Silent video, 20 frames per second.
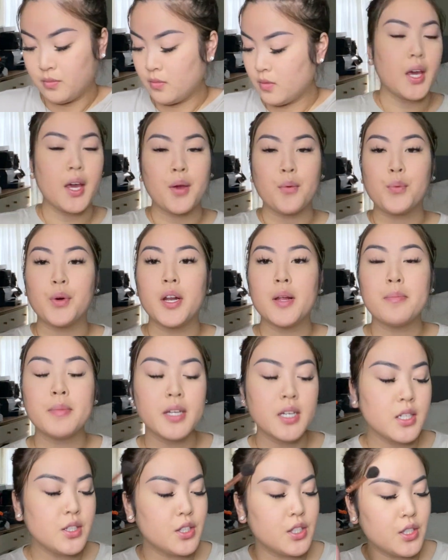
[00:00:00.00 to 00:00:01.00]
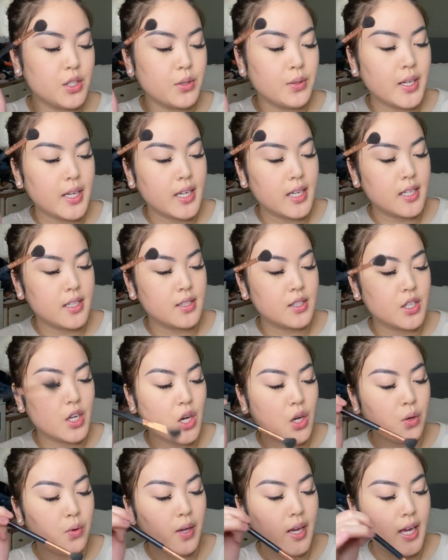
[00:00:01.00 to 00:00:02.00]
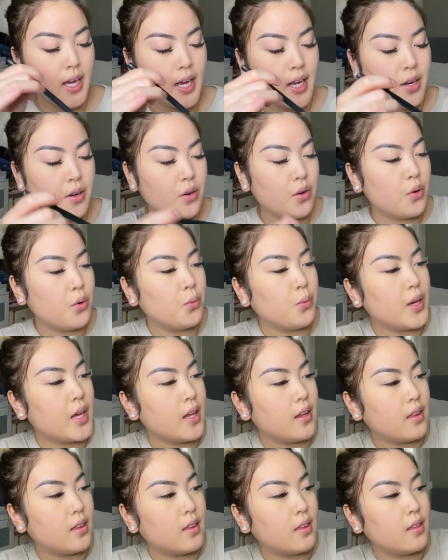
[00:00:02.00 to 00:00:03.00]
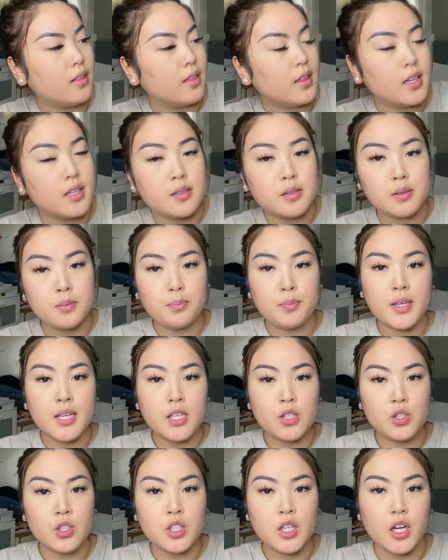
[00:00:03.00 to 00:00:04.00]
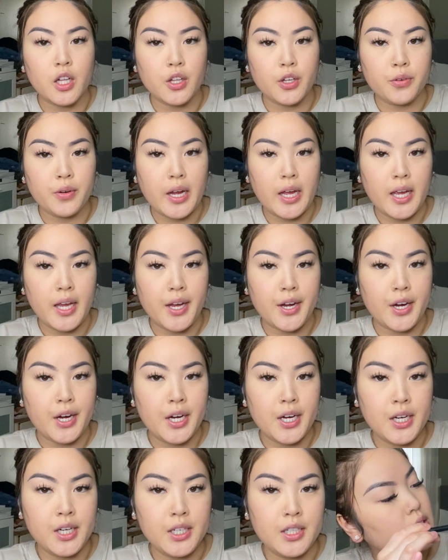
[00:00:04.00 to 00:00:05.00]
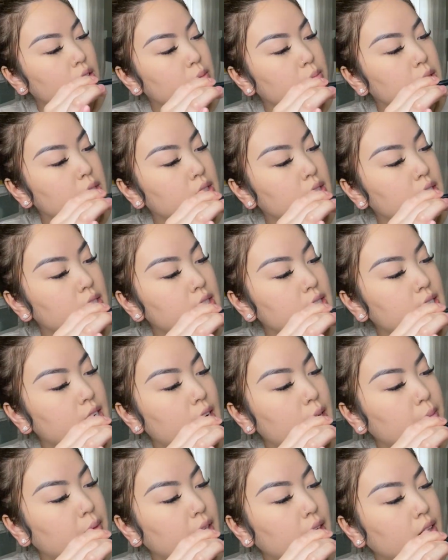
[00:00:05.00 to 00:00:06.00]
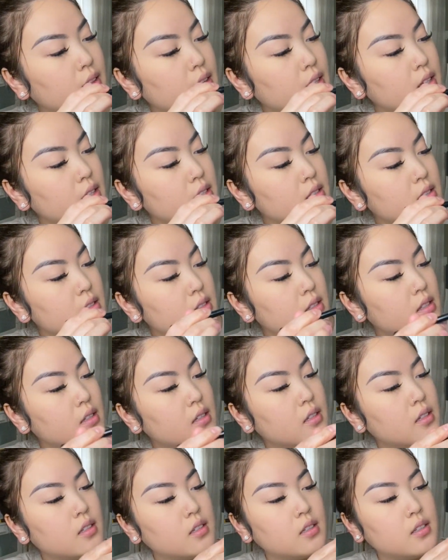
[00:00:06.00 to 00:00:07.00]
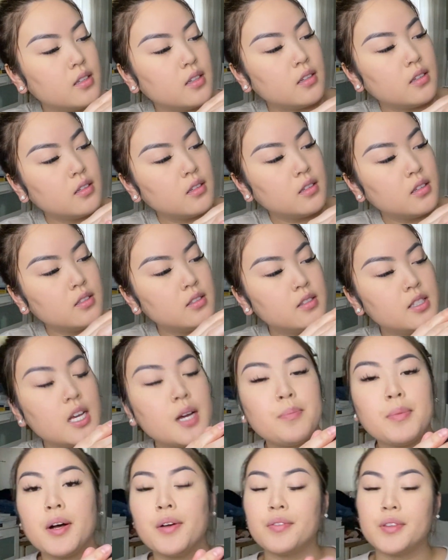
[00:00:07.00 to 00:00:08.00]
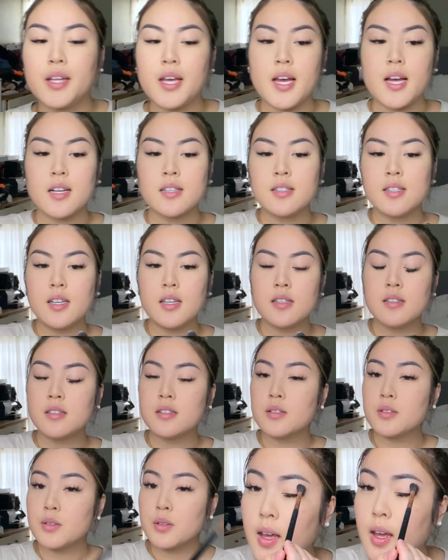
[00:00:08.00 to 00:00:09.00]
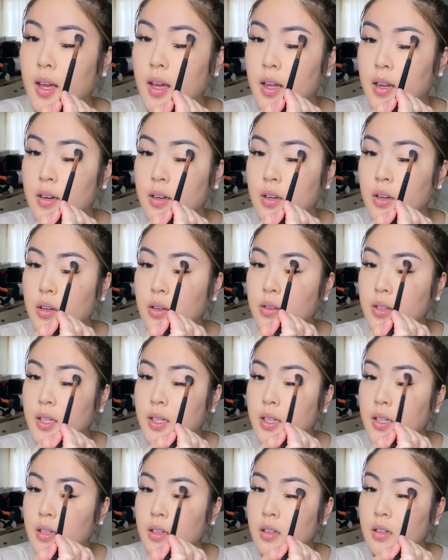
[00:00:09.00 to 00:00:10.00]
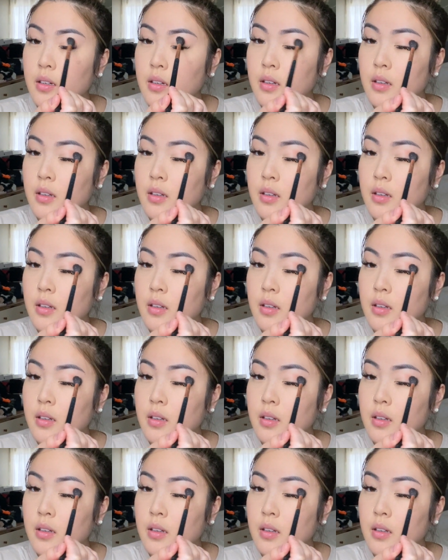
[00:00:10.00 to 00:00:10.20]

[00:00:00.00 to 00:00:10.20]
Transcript: okay, what I'm gonna do is go in with this peach color right here. So I'm just gonna dab like this, tap off the excess, and go in.